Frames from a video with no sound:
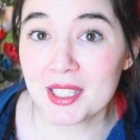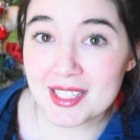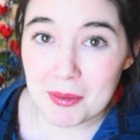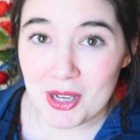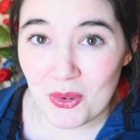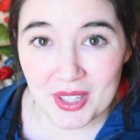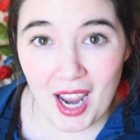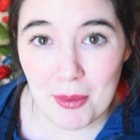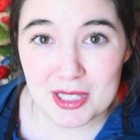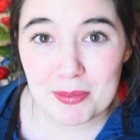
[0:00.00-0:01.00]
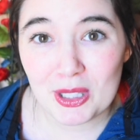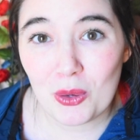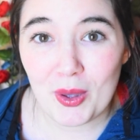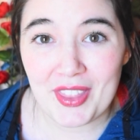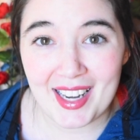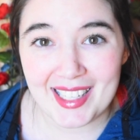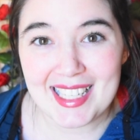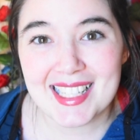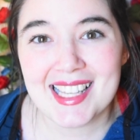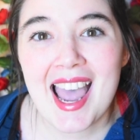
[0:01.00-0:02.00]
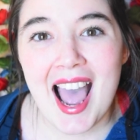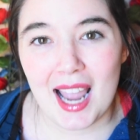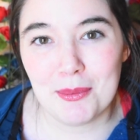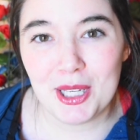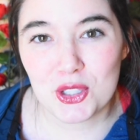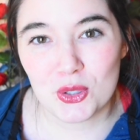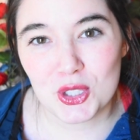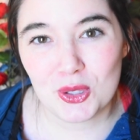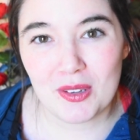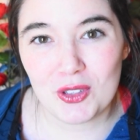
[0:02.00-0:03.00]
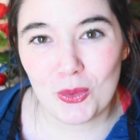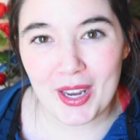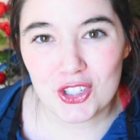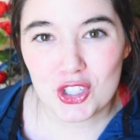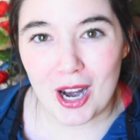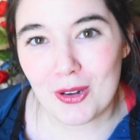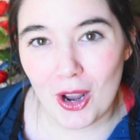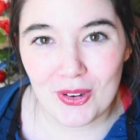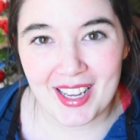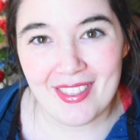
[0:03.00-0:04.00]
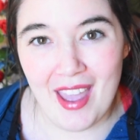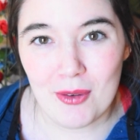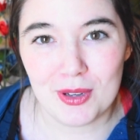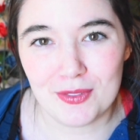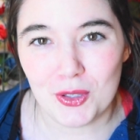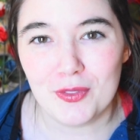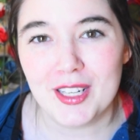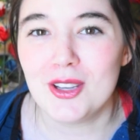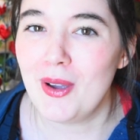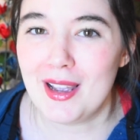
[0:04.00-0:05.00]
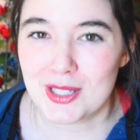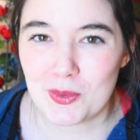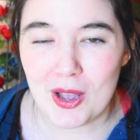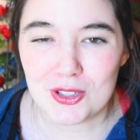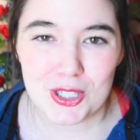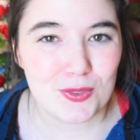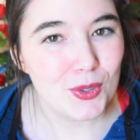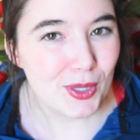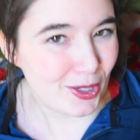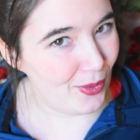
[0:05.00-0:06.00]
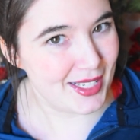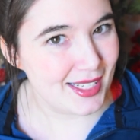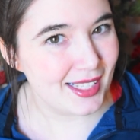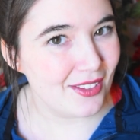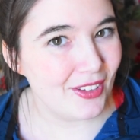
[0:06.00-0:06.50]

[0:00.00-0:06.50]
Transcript: please let me know in the comments below what that is. I make sure to give you a shout out in that review video as well, just for requesting the